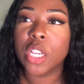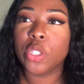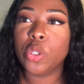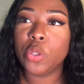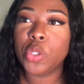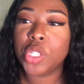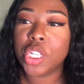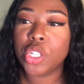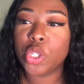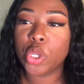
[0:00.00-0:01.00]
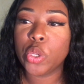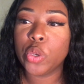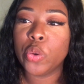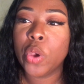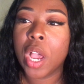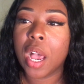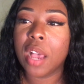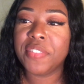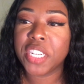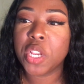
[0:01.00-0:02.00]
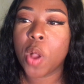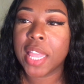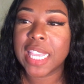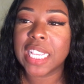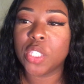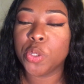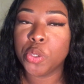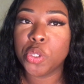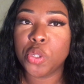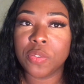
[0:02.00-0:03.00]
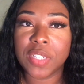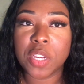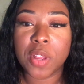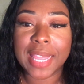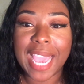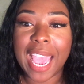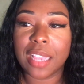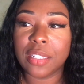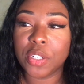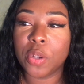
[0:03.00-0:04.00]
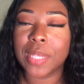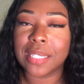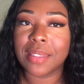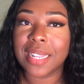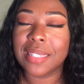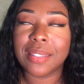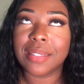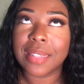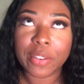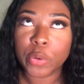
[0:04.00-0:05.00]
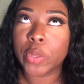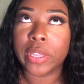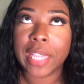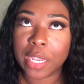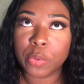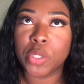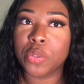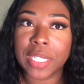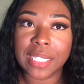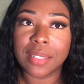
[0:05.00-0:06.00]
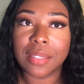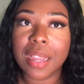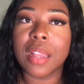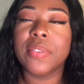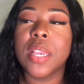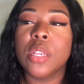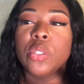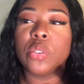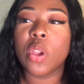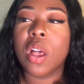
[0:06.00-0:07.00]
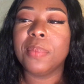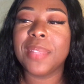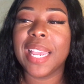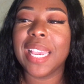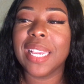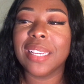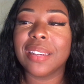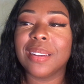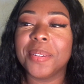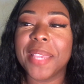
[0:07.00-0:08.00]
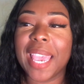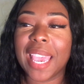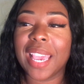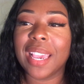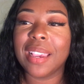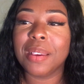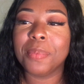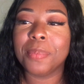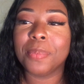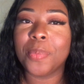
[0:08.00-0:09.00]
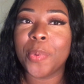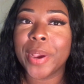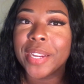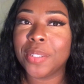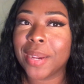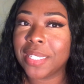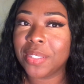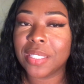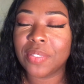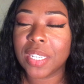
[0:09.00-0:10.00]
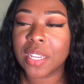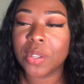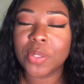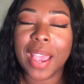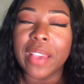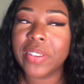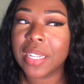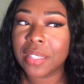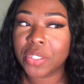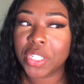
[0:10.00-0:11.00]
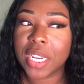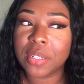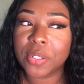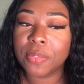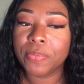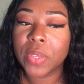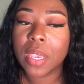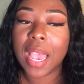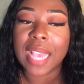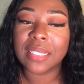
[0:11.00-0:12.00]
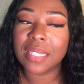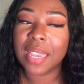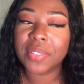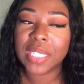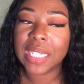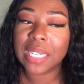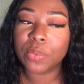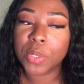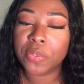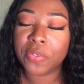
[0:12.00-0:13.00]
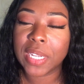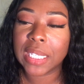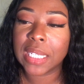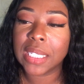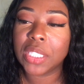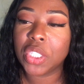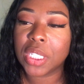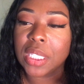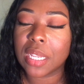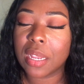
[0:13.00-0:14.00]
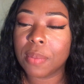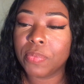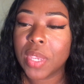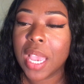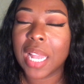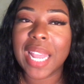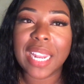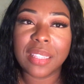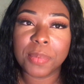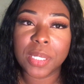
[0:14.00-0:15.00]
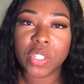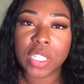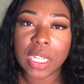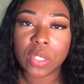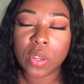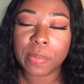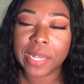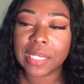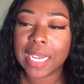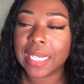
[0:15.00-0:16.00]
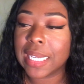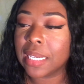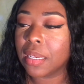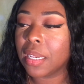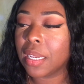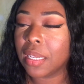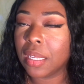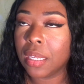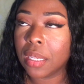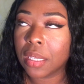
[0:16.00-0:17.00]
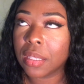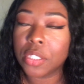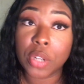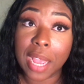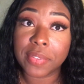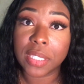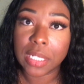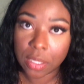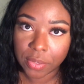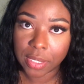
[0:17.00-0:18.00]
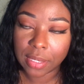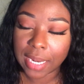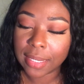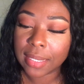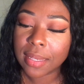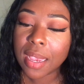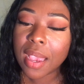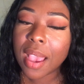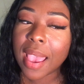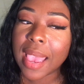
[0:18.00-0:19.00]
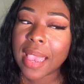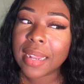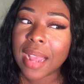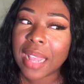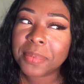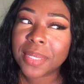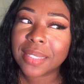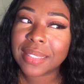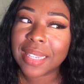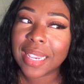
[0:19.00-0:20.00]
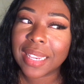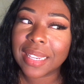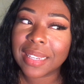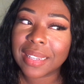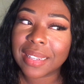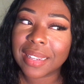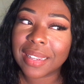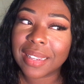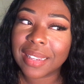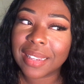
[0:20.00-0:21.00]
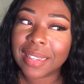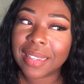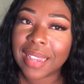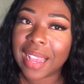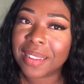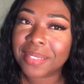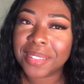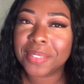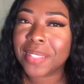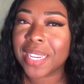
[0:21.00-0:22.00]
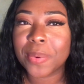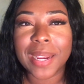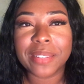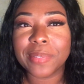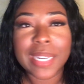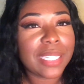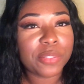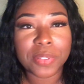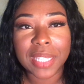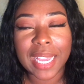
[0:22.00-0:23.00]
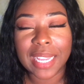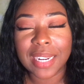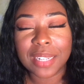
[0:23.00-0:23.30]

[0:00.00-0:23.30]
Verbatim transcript: You should do a video on this, or you should do a video on that." You know that, and it's never language related stuff. So I'm like, okay, where do I do this video? So I have another channel. I still haven't done that in real funny. It's just, um, a lot of them suggest I talk about dating, the travesty known as dating. And I'm just like, uh, I don't know if they quite ready for that.